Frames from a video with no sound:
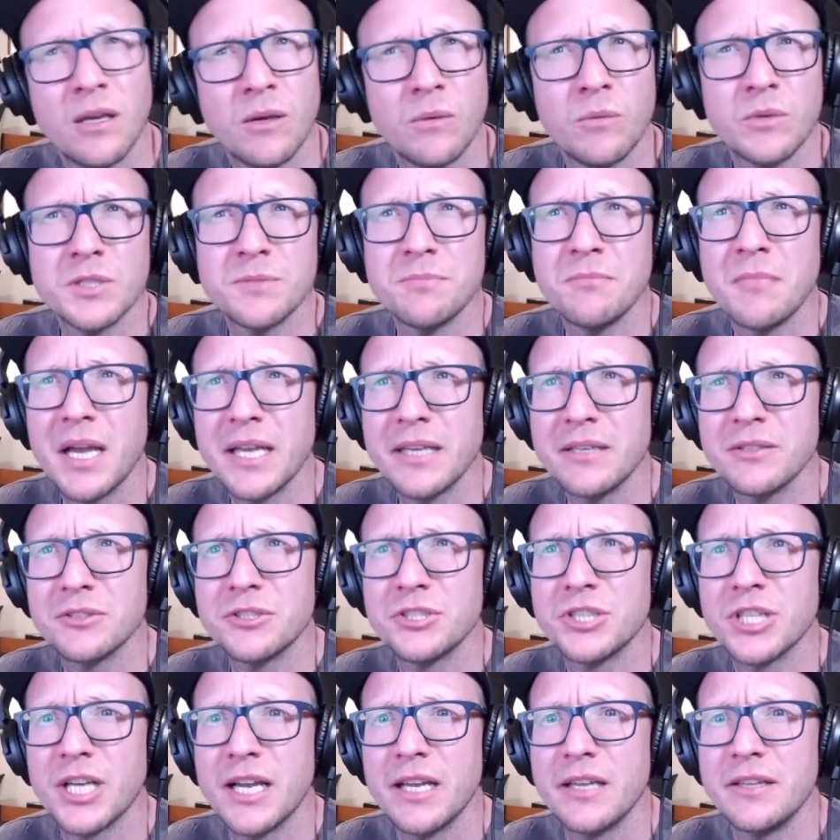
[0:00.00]
Was Michael
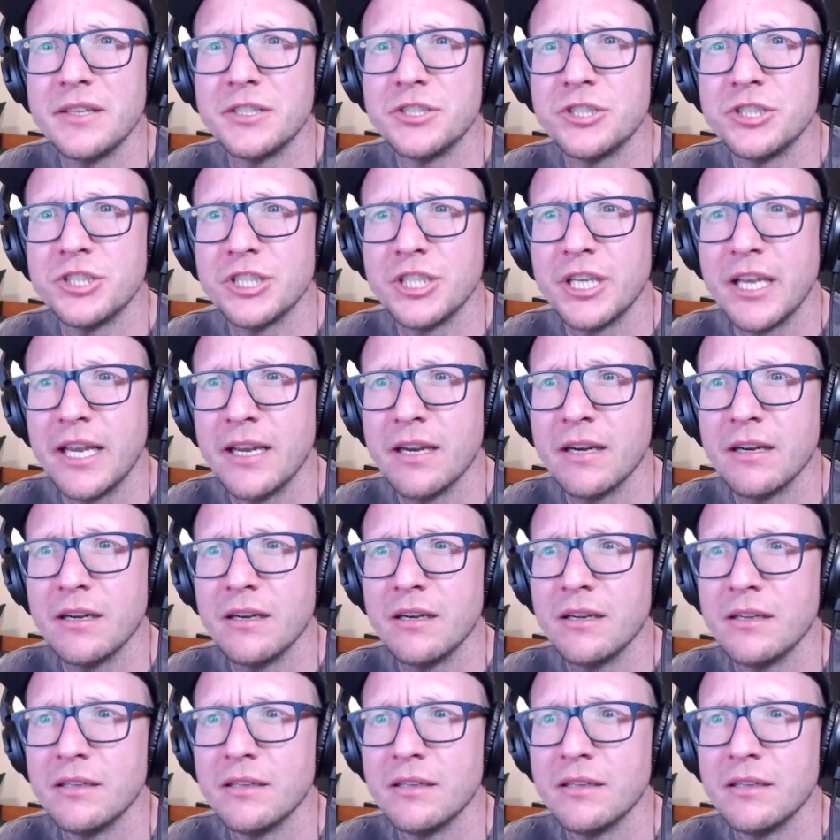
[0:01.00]
Chai the chair?